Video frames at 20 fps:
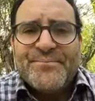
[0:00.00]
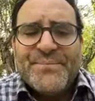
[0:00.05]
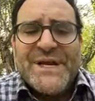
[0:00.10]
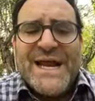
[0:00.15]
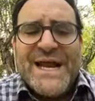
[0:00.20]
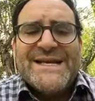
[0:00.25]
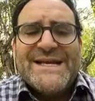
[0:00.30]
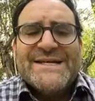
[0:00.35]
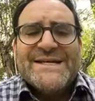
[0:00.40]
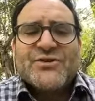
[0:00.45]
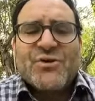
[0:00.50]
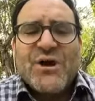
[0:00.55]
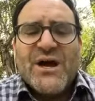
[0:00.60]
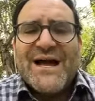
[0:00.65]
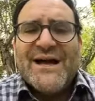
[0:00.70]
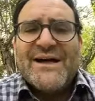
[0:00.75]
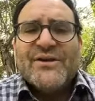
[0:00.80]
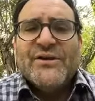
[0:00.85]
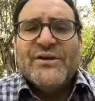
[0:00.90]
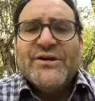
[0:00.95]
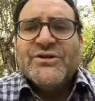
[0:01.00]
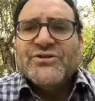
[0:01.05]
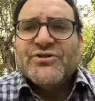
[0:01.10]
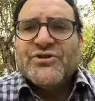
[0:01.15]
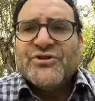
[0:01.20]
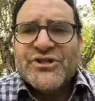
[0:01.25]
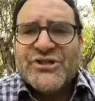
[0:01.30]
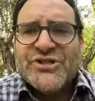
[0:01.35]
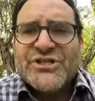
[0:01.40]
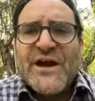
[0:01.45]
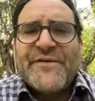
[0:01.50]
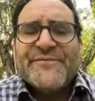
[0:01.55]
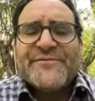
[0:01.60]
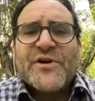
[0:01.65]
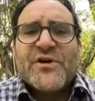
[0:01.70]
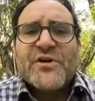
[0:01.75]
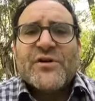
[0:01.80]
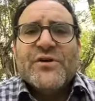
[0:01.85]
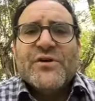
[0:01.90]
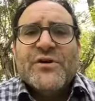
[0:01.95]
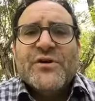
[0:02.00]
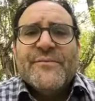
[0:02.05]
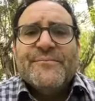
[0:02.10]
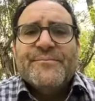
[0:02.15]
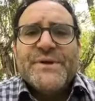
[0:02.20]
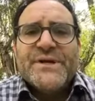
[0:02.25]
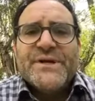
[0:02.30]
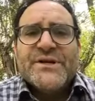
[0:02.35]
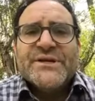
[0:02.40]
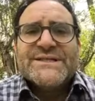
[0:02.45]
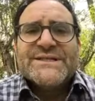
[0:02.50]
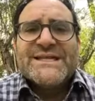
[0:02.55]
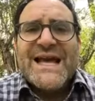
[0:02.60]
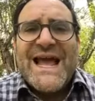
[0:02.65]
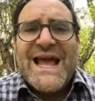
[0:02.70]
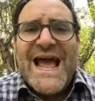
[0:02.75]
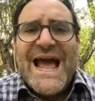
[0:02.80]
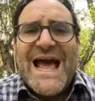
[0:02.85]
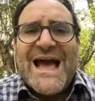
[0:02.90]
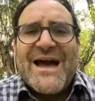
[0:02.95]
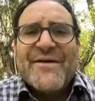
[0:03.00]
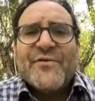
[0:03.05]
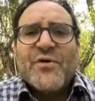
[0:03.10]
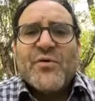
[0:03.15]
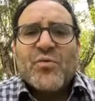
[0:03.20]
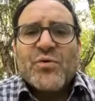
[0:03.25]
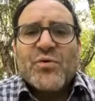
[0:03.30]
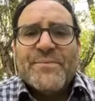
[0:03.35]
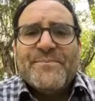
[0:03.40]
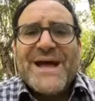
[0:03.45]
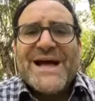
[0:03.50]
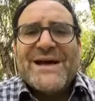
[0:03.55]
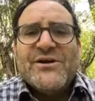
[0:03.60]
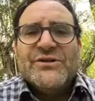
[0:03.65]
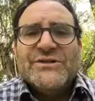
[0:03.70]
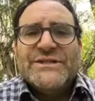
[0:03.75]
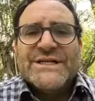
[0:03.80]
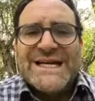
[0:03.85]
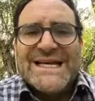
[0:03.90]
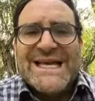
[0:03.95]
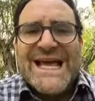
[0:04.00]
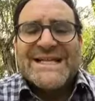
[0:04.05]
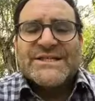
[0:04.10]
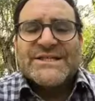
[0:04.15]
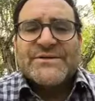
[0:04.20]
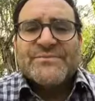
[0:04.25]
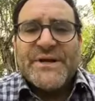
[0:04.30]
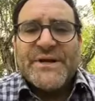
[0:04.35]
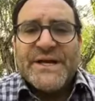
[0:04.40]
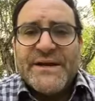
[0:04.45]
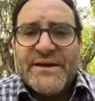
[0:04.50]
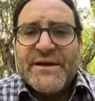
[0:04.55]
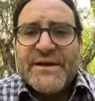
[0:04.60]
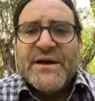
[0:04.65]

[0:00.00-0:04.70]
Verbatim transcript: Bnei Israel to suffer because they have rebelled against me.